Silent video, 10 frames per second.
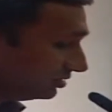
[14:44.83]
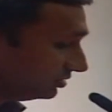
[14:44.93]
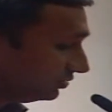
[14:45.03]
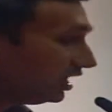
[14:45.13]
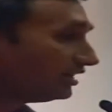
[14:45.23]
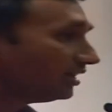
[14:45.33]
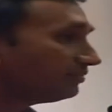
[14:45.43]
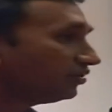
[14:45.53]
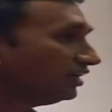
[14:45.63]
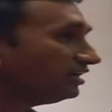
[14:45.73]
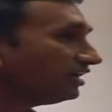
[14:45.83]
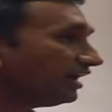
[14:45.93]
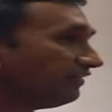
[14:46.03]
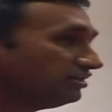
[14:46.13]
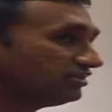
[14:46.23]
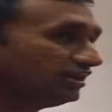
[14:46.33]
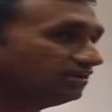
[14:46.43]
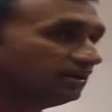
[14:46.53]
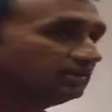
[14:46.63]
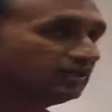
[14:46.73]
we end up doing everything
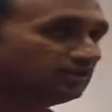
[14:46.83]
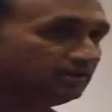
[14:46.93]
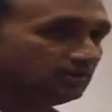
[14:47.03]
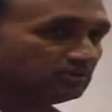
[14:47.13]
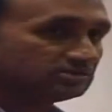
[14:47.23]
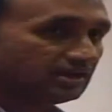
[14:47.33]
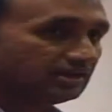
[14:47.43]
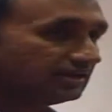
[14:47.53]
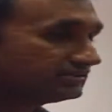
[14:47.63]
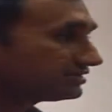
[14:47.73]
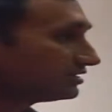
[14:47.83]
in those areas,